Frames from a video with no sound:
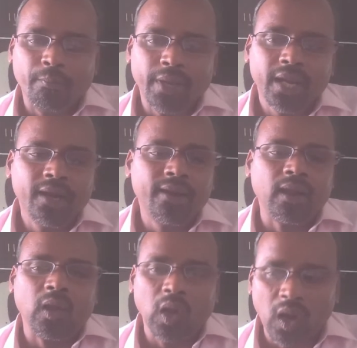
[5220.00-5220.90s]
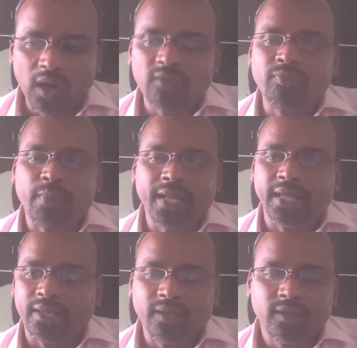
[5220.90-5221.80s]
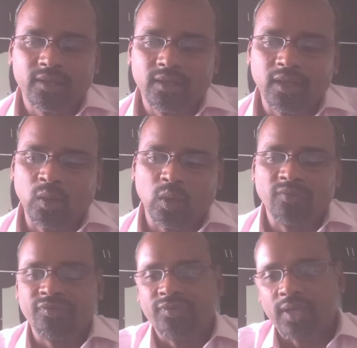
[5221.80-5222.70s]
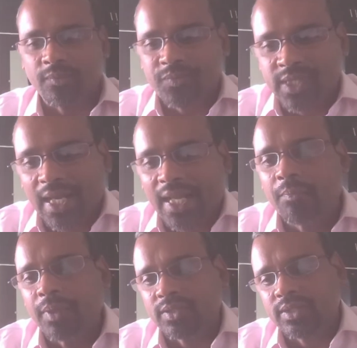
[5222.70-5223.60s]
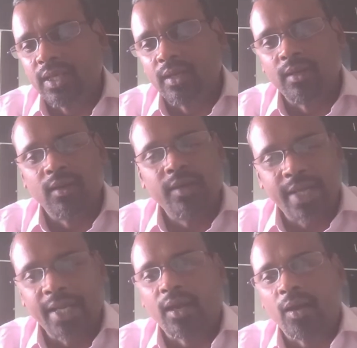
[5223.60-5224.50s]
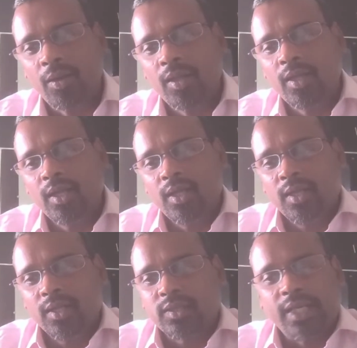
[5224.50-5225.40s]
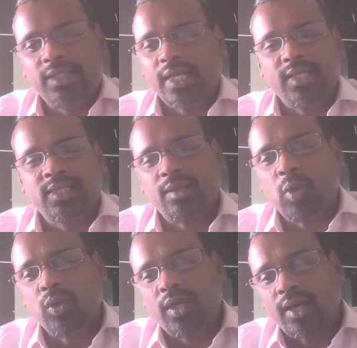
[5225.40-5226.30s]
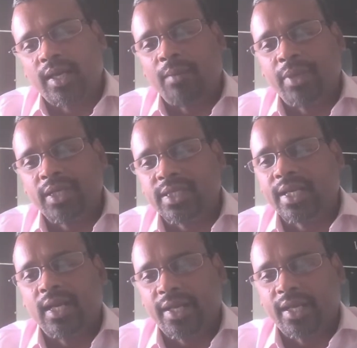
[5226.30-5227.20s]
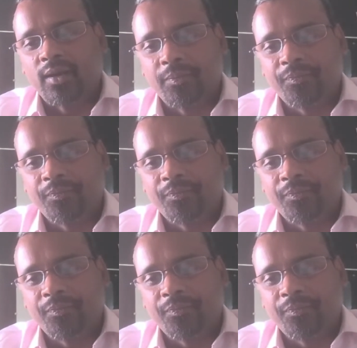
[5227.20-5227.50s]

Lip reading: made a lot of money out of selling personal data. That is about Cambridge Analytica.